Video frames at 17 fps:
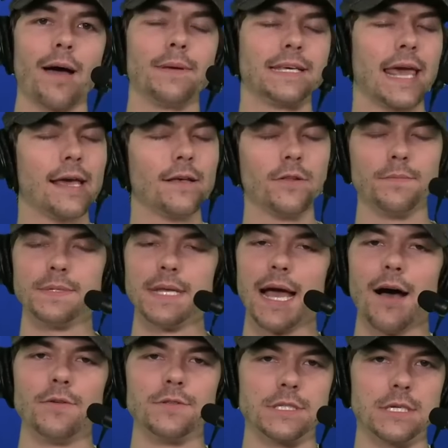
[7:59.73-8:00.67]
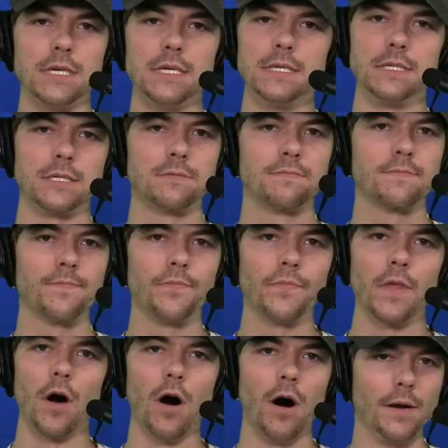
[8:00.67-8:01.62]
Caleb Downs is
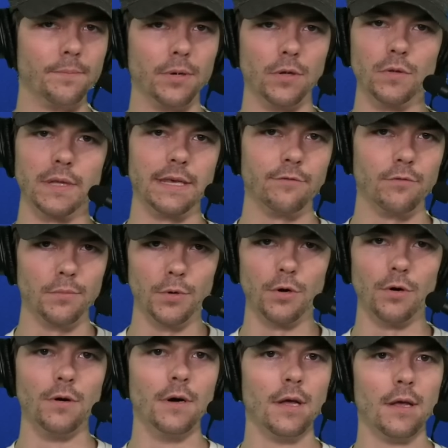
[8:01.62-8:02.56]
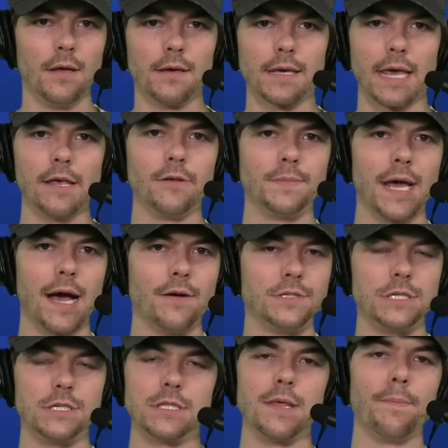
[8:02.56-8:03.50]
unbelievable. Caleb
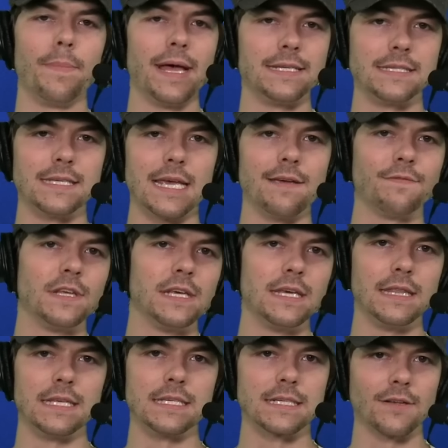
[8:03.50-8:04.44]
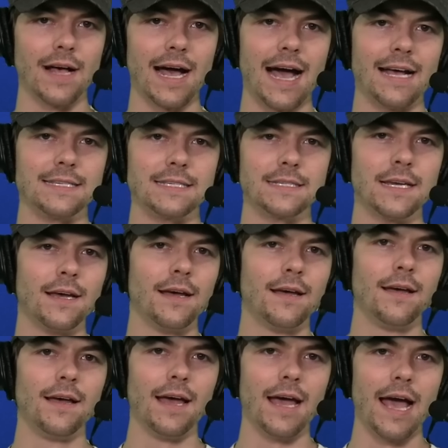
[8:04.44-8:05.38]
Downs is the best safety in this class,
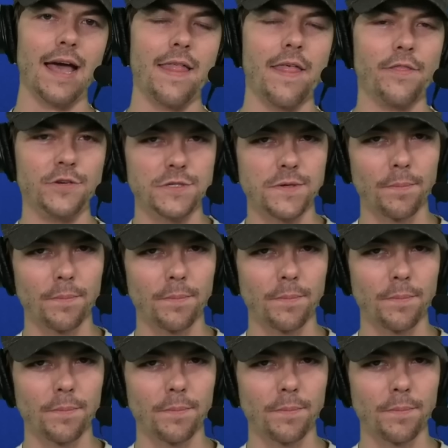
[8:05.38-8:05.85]
and then there's a